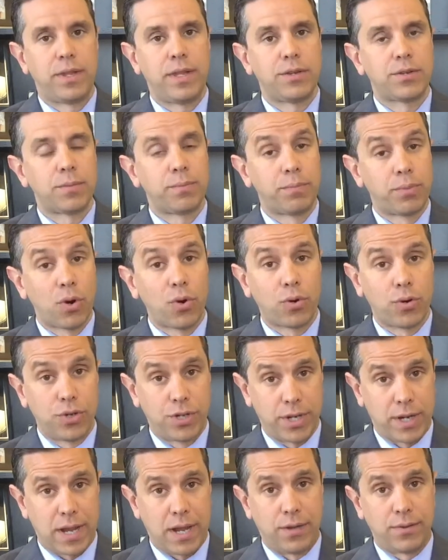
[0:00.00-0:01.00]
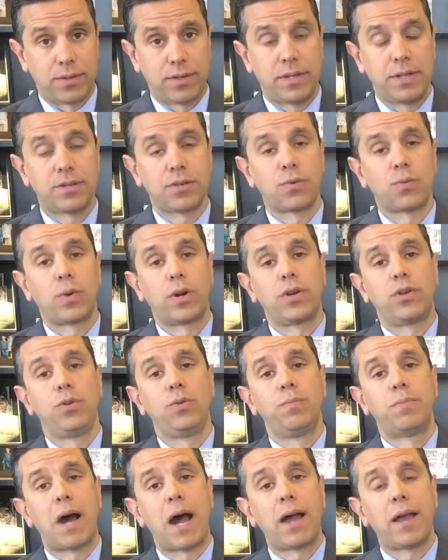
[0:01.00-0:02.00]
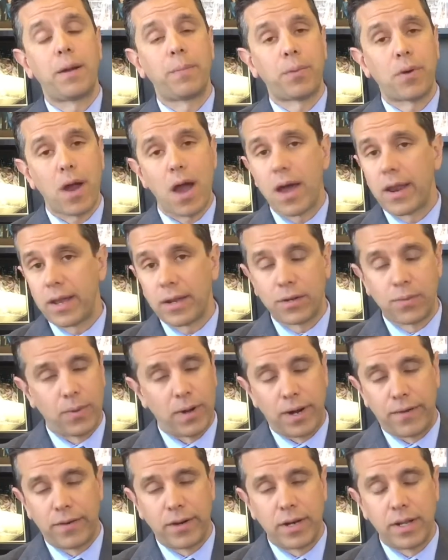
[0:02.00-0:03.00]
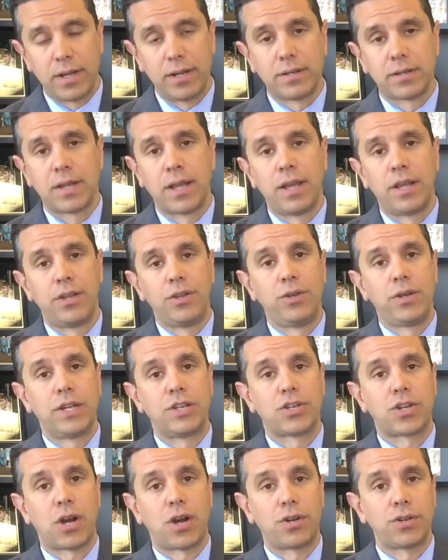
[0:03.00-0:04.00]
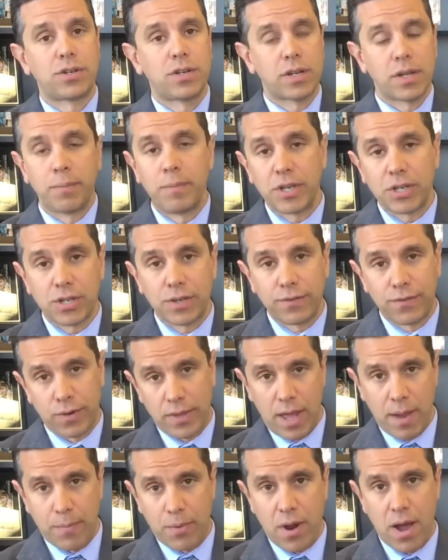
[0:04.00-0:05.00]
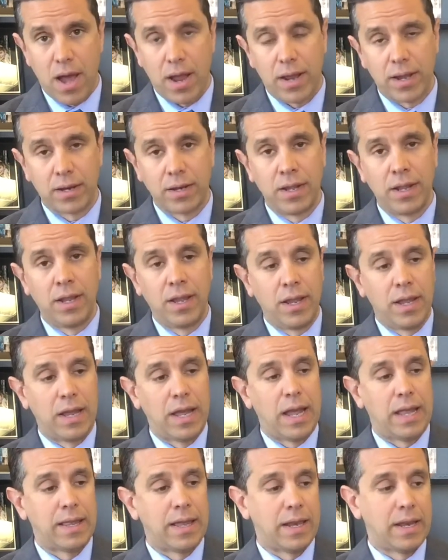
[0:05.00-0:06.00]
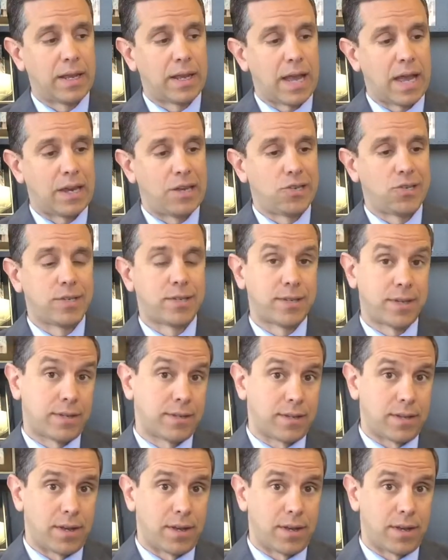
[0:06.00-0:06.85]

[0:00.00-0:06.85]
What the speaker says: These are brokerage accounts. These are where you buy a product, whatever it is, you get charged a commission for that product, and then it kind of just sits